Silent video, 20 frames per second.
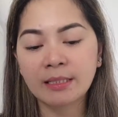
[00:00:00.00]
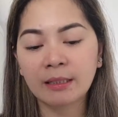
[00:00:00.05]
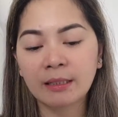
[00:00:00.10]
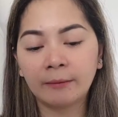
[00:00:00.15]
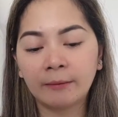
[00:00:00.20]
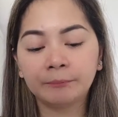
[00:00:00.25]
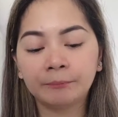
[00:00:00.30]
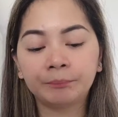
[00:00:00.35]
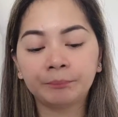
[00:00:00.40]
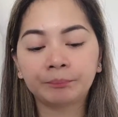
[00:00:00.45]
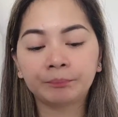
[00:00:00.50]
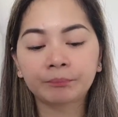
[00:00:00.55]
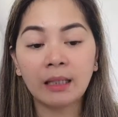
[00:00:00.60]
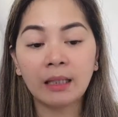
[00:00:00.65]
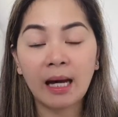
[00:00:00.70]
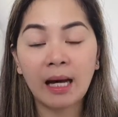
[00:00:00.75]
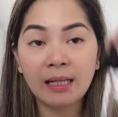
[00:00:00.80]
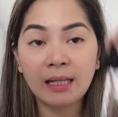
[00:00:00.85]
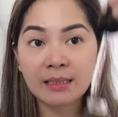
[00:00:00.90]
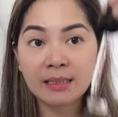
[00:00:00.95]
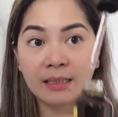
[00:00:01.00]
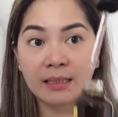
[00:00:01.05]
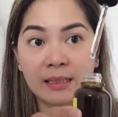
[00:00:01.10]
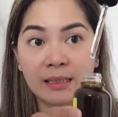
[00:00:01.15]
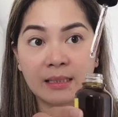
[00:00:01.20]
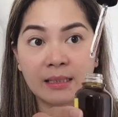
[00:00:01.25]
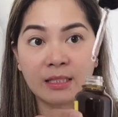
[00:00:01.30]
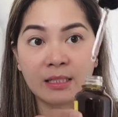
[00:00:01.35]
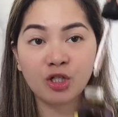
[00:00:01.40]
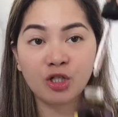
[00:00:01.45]
It has
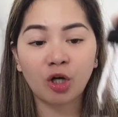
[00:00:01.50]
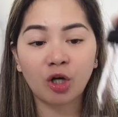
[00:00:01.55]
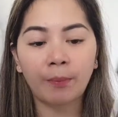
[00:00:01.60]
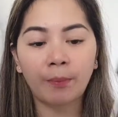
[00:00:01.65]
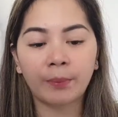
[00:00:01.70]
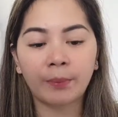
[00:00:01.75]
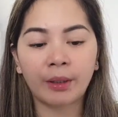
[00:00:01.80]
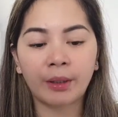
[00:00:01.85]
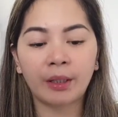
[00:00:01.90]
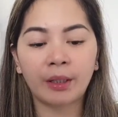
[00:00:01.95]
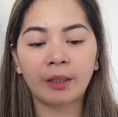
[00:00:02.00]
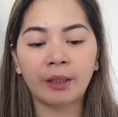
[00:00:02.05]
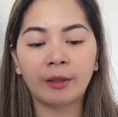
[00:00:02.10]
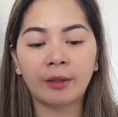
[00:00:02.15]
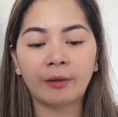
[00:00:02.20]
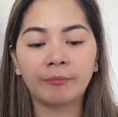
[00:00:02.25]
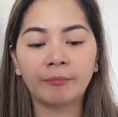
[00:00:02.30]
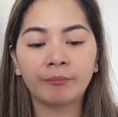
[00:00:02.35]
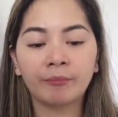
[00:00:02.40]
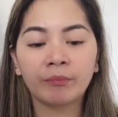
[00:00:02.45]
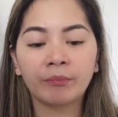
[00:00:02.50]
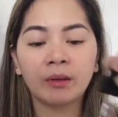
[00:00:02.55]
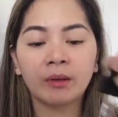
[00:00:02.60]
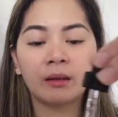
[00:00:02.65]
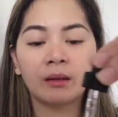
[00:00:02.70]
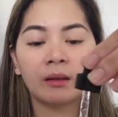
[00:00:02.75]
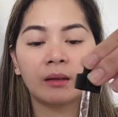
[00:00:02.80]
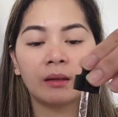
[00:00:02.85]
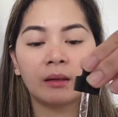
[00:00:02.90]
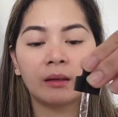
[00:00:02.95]
this dropper
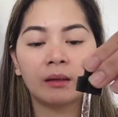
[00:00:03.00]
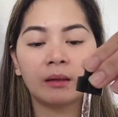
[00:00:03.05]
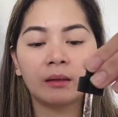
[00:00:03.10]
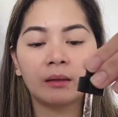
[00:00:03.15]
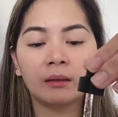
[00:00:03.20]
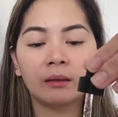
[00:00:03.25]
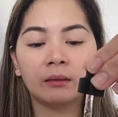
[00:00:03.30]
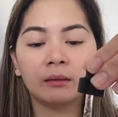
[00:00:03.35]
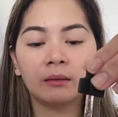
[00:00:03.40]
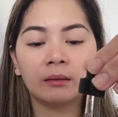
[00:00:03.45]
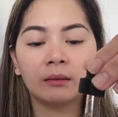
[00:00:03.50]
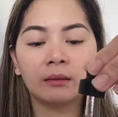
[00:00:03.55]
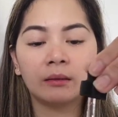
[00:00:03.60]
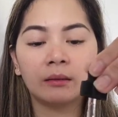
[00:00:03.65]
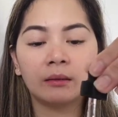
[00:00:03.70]
and